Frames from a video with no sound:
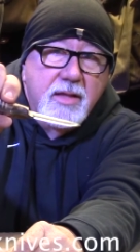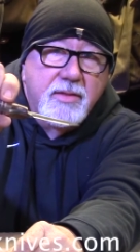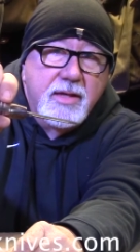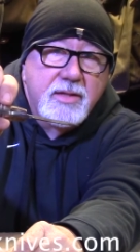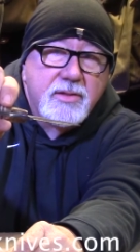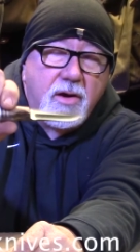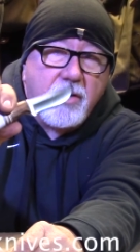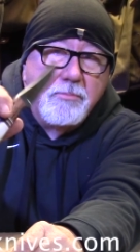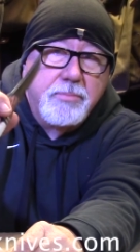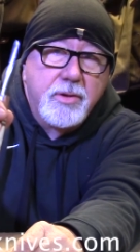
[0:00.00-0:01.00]
These
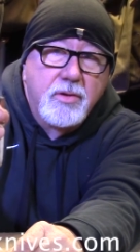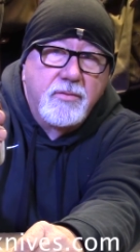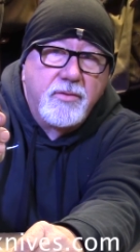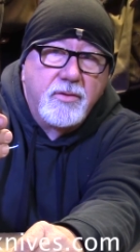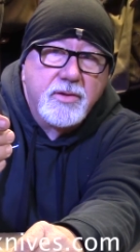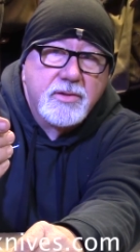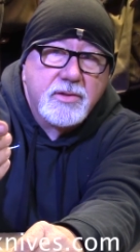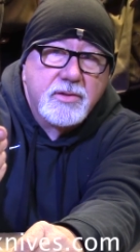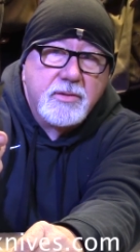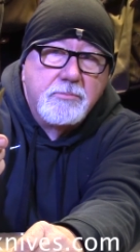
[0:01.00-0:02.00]
are beautiful. This
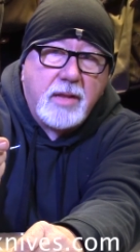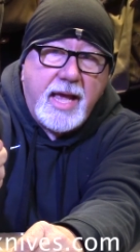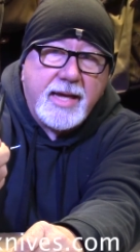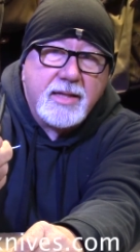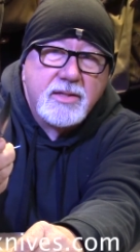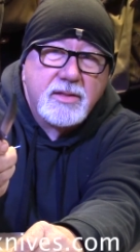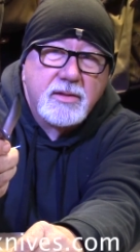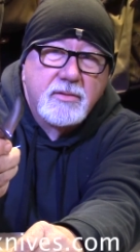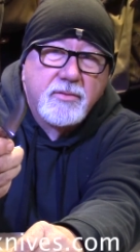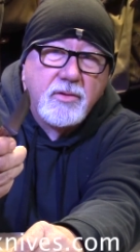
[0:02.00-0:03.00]
is the black and
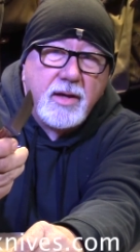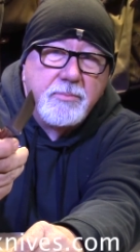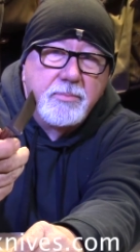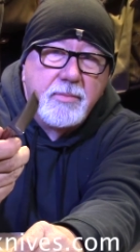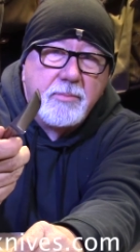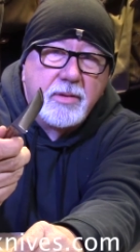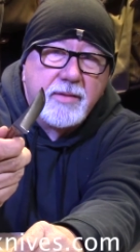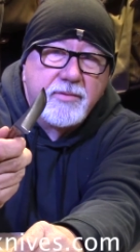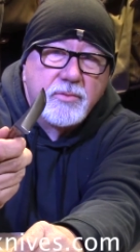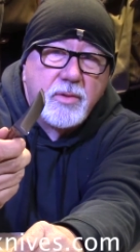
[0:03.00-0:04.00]
silver, I, I
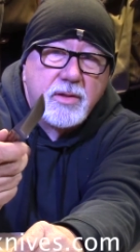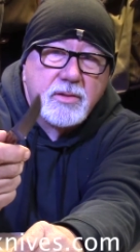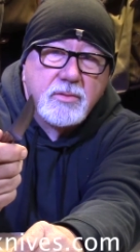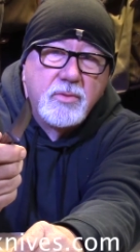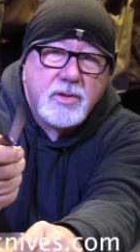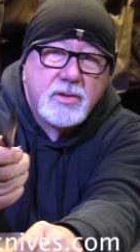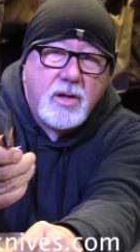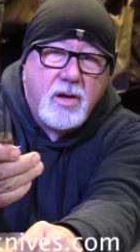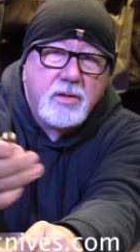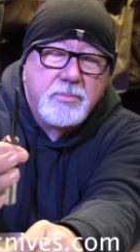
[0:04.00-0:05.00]
believe is what it's what it's
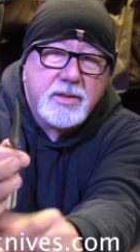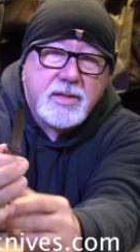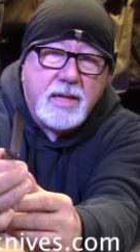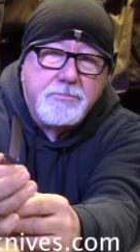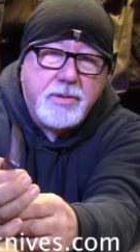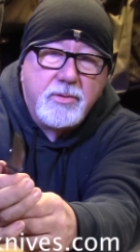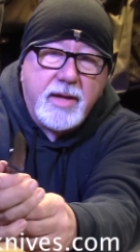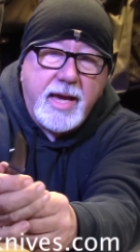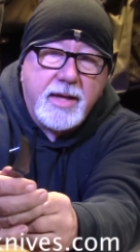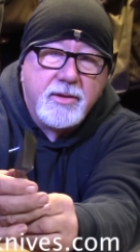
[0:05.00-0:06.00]
called, but it's got a bone
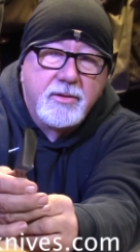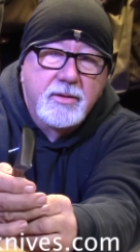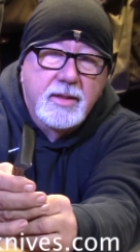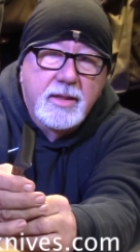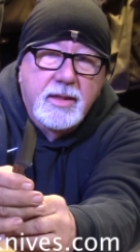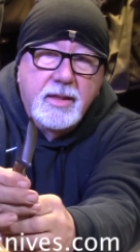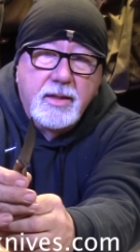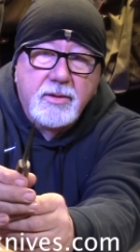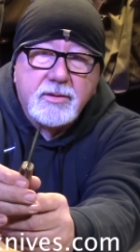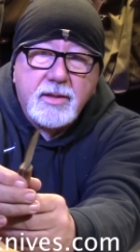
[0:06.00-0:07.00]
handle.
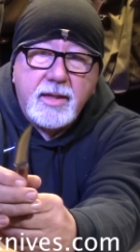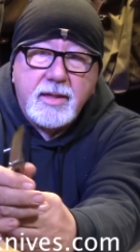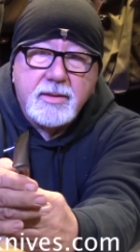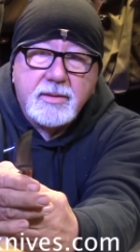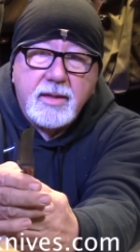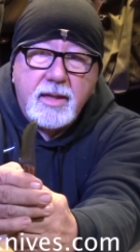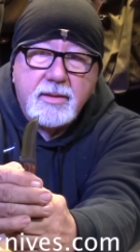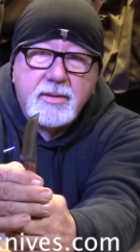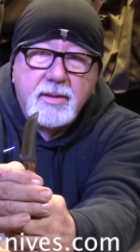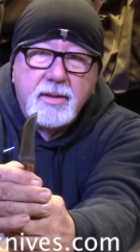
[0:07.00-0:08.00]
Looks like it's got,
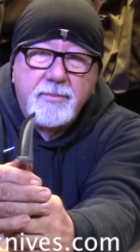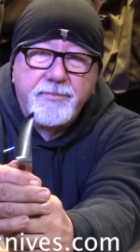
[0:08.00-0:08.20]
uh,